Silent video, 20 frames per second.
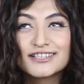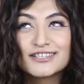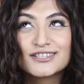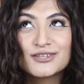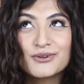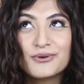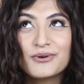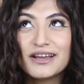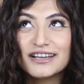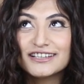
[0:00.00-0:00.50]

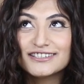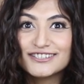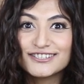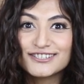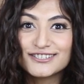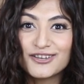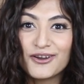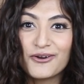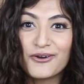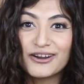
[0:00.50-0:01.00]
so I
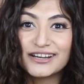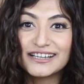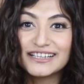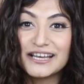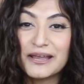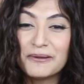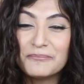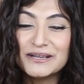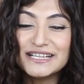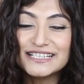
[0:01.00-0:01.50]
just thought
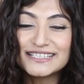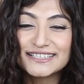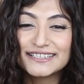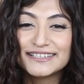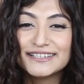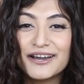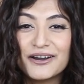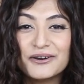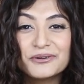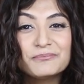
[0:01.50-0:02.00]
let me
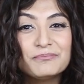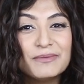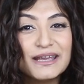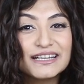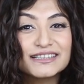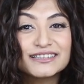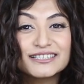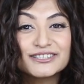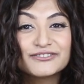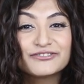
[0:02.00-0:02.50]
sit down,
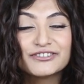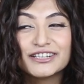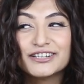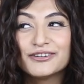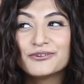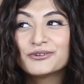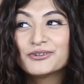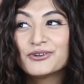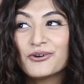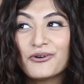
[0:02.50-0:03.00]
make this
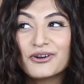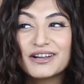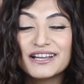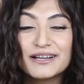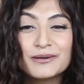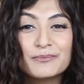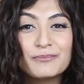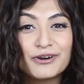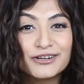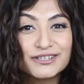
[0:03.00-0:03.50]
video
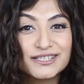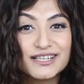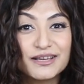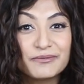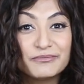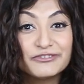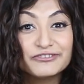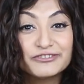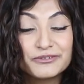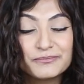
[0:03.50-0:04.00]
talking about
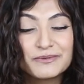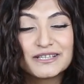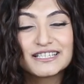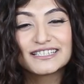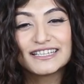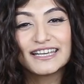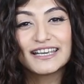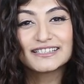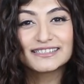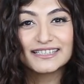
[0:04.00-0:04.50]
some of the
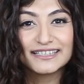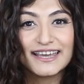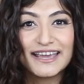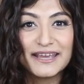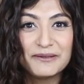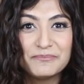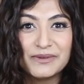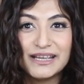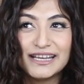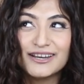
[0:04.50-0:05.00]
mistakes that
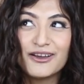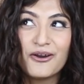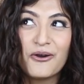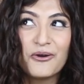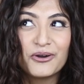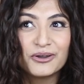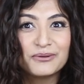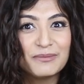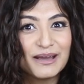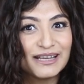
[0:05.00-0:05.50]
I made
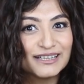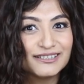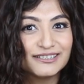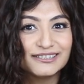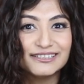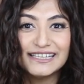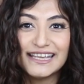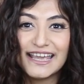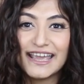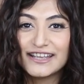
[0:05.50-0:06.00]
on my
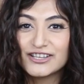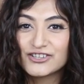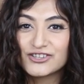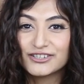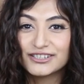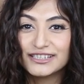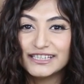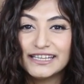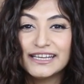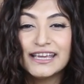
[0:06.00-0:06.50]
curly hair
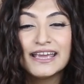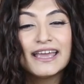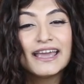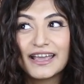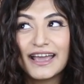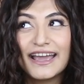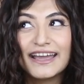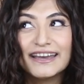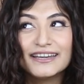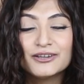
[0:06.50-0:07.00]
journey,
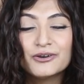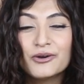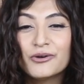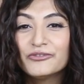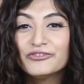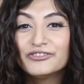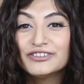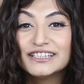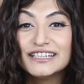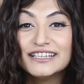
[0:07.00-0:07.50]
and
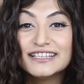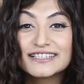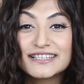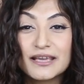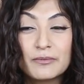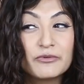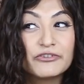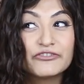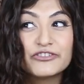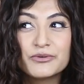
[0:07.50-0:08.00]
hopefully
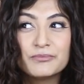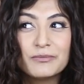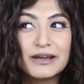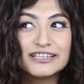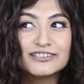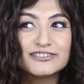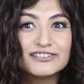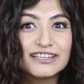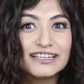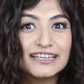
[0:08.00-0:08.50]
some of you
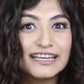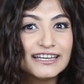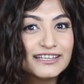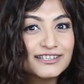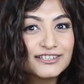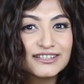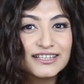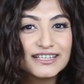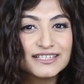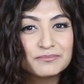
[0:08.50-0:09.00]
might
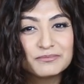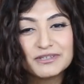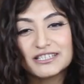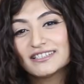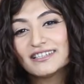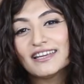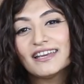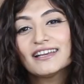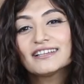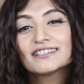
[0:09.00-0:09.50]
relate to these
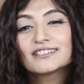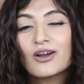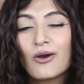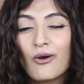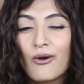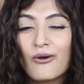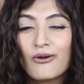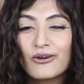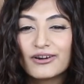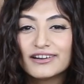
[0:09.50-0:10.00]
mistakes
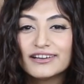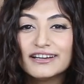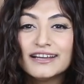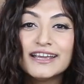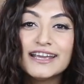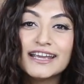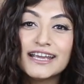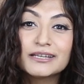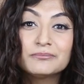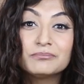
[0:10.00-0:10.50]
or
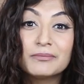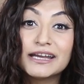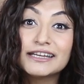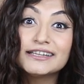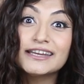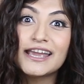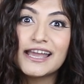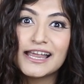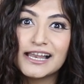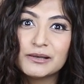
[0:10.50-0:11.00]
it
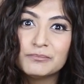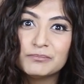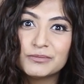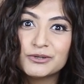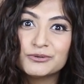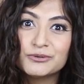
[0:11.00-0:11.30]
might help